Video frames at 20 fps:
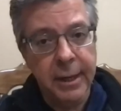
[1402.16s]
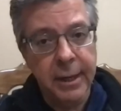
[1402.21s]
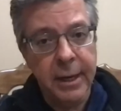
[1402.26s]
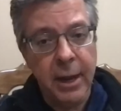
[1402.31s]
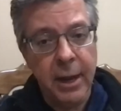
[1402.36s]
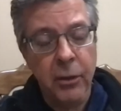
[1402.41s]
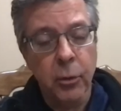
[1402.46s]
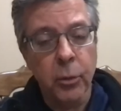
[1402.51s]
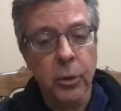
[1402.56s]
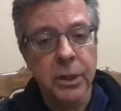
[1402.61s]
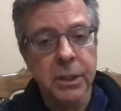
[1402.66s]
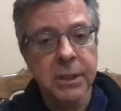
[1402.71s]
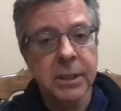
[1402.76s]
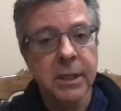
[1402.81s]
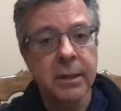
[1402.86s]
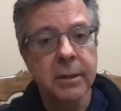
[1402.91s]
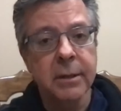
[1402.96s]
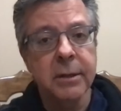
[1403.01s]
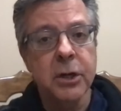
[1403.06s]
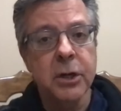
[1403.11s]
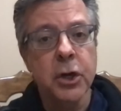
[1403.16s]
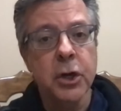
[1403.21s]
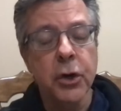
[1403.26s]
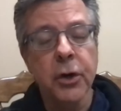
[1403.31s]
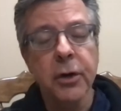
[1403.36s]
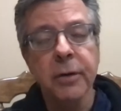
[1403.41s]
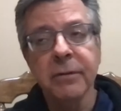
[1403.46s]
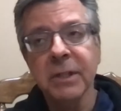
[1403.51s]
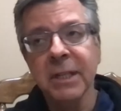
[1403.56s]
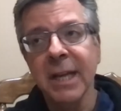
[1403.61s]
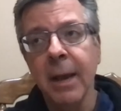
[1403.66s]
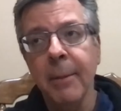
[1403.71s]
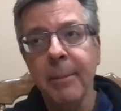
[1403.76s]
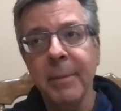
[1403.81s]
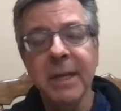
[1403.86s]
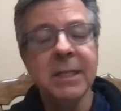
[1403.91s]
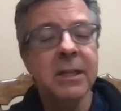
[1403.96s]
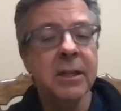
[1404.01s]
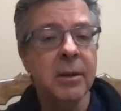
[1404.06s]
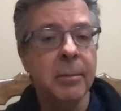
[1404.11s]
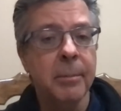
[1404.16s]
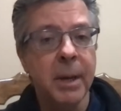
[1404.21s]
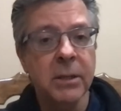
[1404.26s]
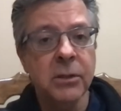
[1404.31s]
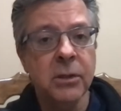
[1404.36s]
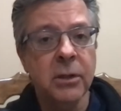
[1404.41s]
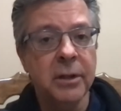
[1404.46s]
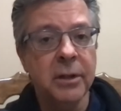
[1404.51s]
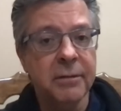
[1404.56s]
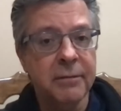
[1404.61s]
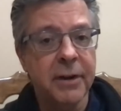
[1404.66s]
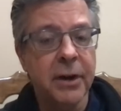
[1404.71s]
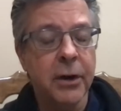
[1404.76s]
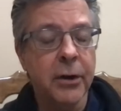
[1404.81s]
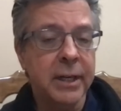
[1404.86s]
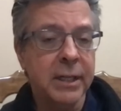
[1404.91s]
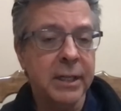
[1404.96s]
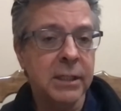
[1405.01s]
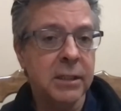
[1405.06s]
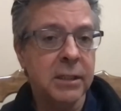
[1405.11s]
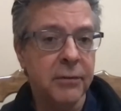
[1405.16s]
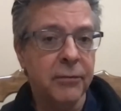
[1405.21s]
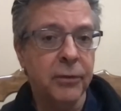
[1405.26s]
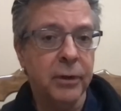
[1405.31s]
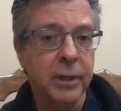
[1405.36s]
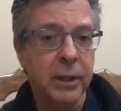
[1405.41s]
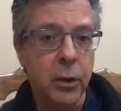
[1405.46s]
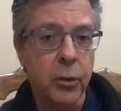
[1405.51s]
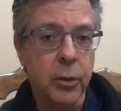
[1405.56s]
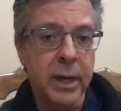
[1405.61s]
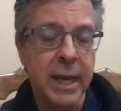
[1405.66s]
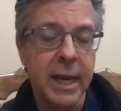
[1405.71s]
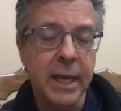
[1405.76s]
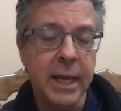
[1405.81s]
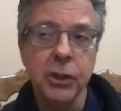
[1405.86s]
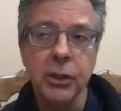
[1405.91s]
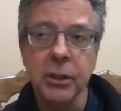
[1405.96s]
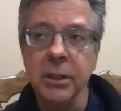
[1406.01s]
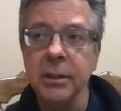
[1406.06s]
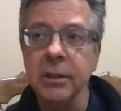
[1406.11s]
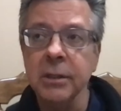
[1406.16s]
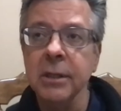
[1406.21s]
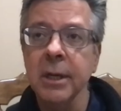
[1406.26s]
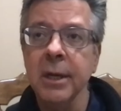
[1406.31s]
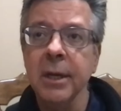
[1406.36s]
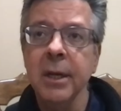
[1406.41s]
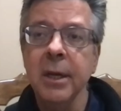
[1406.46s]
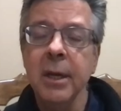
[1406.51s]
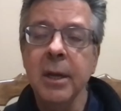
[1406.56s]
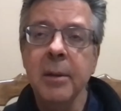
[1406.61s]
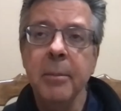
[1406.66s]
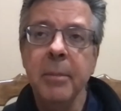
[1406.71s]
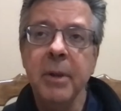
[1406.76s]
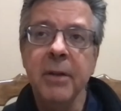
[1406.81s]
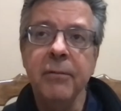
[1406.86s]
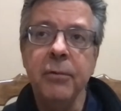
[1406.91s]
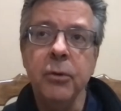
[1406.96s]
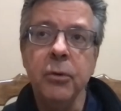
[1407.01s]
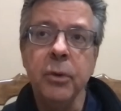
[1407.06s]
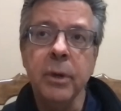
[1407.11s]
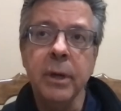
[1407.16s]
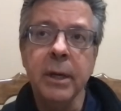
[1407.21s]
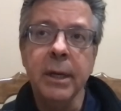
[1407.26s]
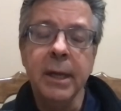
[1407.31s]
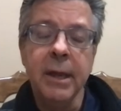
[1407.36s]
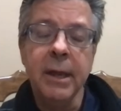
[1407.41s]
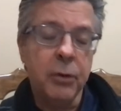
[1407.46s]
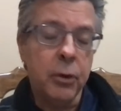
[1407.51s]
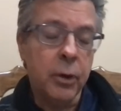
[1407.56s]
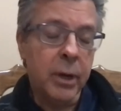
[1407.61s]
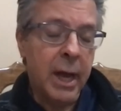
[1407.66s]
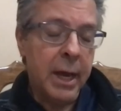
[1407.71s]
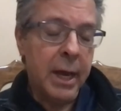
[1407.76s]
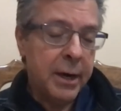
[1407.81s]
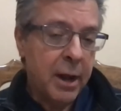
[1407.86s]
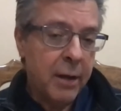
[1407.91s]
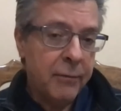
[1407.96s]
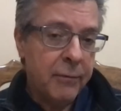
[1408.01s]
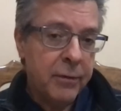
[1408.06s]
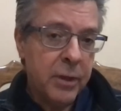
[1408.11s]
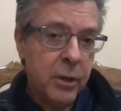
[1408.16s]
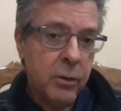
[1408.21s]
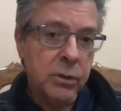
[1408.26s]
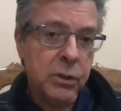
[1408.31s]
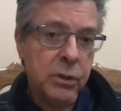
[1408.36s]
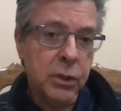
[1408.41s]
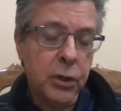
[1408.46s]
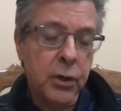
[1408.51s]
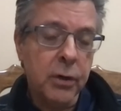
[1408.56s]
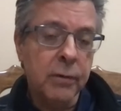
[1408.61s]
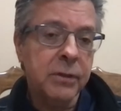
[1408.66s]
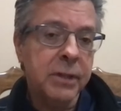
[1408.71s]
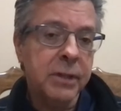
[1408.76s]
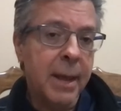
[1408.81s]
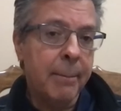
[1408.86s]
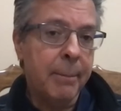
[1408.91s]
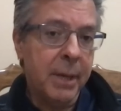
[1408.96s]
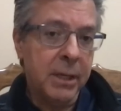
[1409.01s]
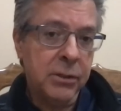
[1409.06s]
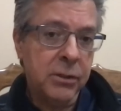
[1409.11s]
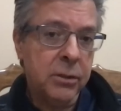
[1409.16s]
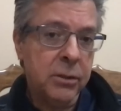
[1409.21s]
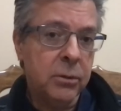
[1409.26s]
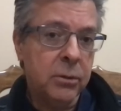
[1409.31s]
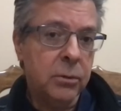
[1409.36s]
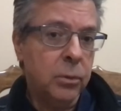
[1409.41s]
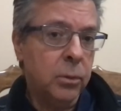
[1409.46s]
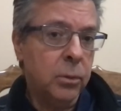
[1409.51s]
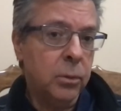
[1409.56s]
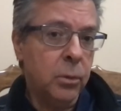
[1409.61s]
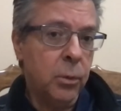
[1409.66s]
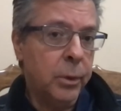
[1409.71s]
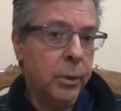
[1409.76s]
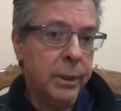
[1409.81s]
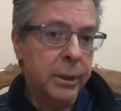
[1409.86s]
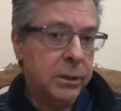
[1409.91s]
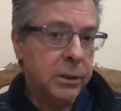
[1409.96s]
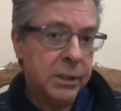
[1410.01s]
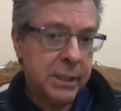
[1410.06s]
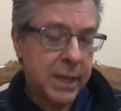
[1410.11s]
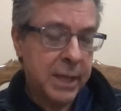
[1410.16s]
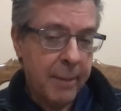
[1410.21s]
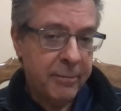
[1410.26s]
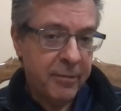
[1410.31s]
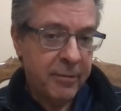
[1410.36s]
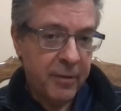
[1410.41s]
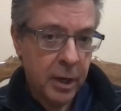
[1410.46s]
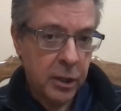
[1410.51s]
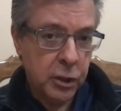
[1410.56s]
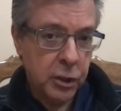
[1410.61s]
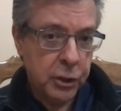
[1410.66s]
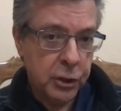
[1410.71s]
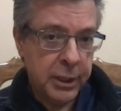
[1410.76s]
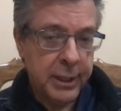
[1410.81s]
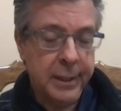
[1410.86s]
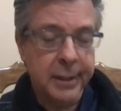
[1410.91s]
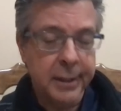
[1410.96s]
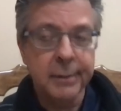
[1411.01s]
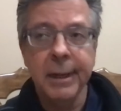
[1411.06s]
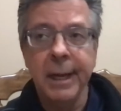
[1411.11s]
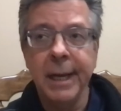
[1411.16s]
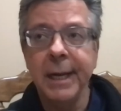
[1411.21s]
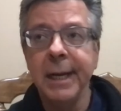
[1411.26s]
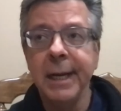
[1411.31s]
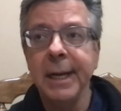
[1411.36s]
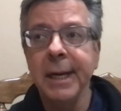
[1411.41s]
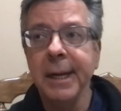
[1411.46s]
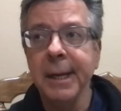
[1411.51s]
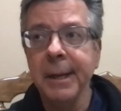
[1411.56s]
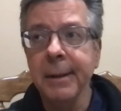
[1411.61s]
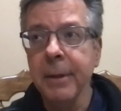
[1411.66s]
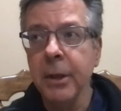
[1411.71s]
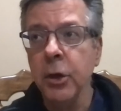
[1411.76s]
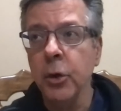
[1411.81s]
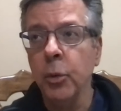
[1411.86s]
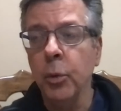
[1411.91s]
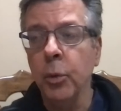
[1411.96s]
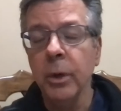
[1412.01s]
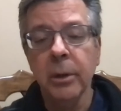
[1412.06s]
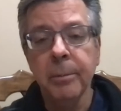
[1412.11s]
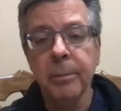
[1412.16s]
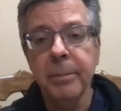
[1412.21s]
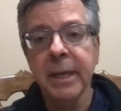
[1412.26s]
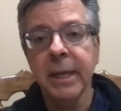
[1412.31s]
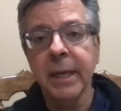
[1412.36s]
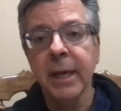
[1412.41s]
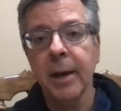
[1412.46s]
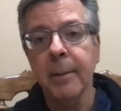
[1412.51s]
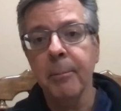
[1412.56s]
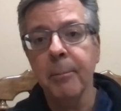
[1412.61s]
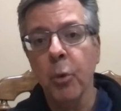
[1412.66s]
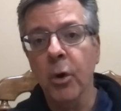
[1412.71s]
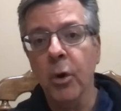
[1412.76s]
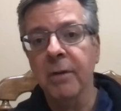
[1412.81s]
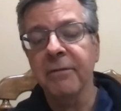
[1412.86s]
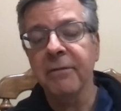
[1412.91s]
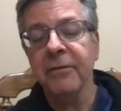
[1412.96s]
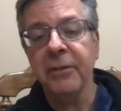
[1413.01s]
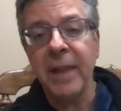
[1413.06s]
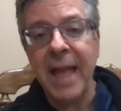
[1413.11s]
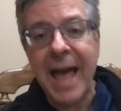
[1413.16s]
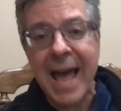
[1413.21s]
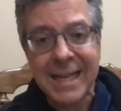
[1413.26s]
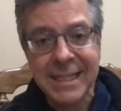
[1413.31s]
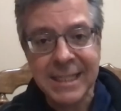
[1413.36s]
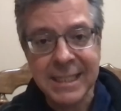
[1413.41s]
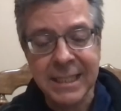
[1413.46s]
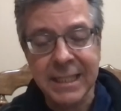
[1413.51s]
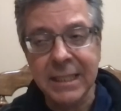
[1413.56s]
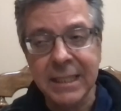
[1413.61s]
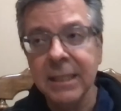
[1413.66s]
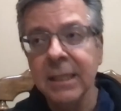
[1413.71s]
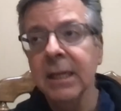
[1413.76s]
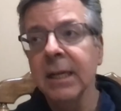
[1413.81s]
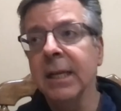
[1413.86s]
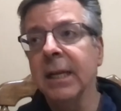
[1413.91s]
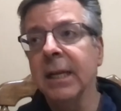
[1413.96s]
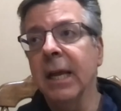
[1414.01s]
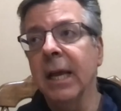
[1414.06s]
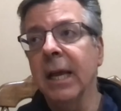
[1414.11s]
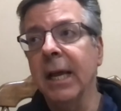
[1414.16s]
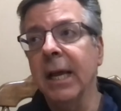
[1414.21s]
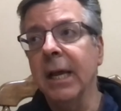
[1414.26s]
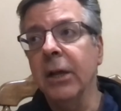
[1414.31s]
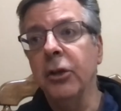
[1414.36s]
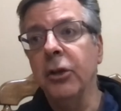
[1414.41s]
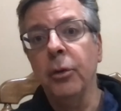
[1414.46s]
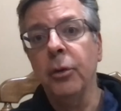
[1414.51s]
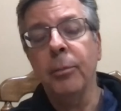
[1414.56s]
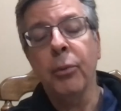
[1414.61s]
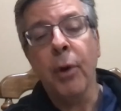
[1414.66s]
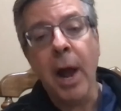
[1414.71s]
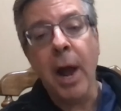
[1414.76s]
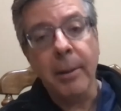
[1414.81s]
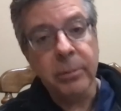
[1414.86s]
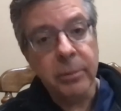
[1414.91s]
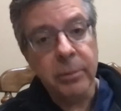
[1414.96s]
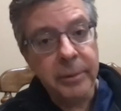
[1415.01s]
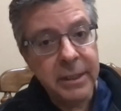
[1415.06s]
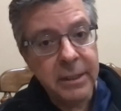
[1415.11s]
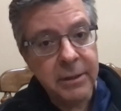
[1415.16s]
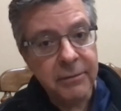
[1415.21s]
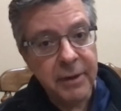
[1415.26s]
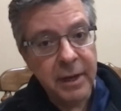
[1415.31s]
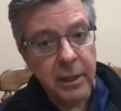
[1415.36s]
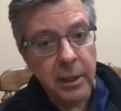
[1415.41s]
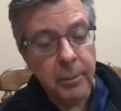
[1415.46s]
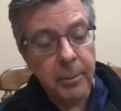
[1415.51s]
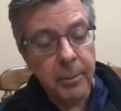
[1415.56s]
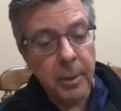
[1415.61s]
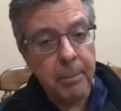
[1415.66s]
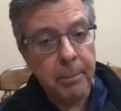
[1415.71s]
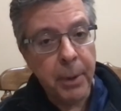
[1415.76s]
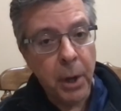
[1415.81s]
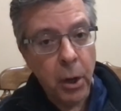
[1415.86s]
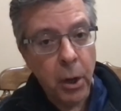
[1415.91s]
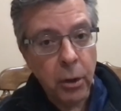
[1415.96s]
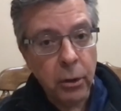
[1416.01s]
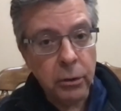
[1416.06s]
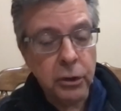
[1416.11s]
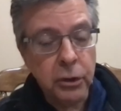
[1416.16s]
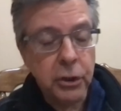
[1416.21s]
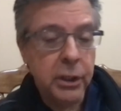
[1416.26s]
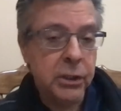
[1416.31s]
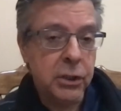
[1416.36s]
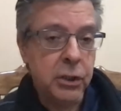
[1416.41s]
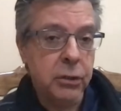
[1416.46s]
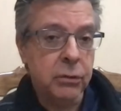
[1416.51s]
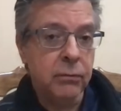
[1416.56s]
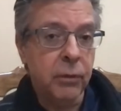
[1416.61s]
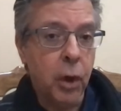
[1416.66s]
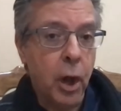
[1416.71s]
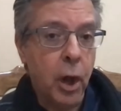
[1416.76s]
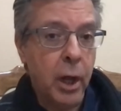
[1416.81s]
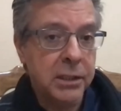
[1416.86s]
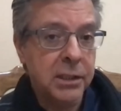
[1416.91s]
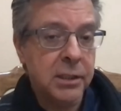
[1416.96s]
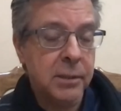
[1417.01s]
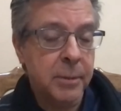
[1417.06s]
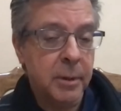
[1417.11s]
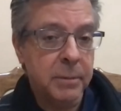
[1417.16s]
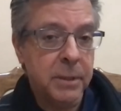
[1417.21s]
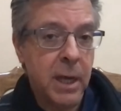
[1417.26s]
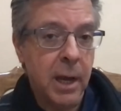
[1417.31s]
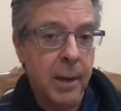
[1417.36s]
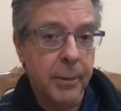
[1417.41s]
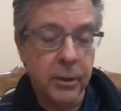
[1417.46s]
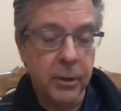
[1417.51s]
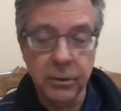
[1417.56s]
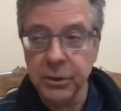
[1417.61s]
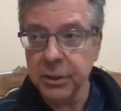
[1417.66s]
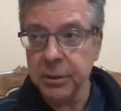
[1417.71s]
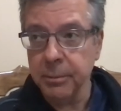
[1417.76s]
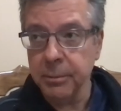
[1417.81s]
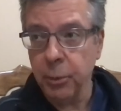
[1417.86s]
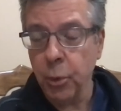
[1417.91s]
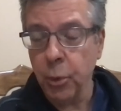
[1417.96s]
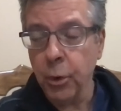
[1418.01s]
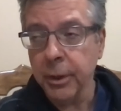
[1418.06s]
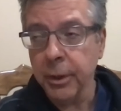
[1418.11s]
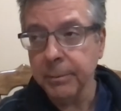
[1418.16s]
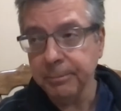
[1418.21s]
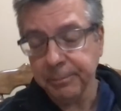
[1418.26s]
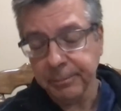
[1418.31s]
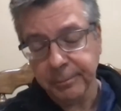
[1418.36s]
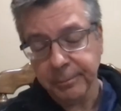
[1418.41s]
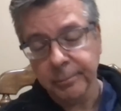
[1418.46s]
In other words, the nerves come into the muscle at various different locations. Okay. But if you if you cut enough of those nerves, that muscle will stop functioning. Uh, you will become more flaccid. Uh, you'll probably develop a bulge because you've lost some abdominal support.